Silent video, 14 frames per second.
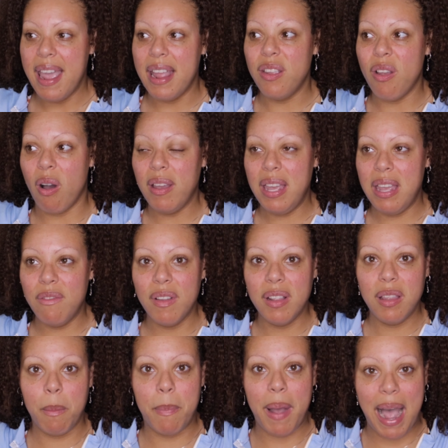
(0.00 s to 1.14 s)
and y'all
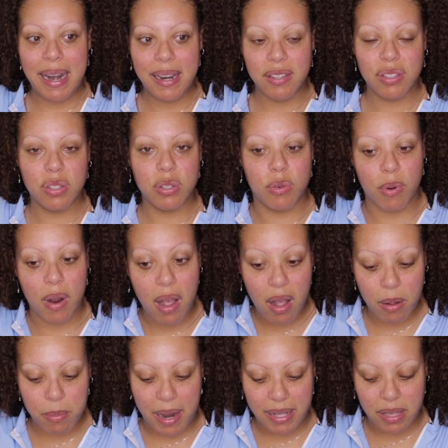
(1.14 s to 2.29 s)
even the body
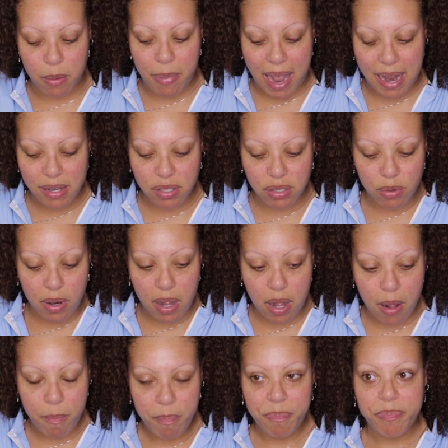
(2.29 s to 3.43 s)
scrub like the body
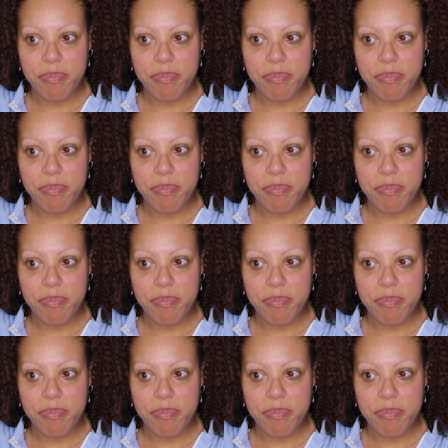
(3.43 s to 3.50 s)
scrub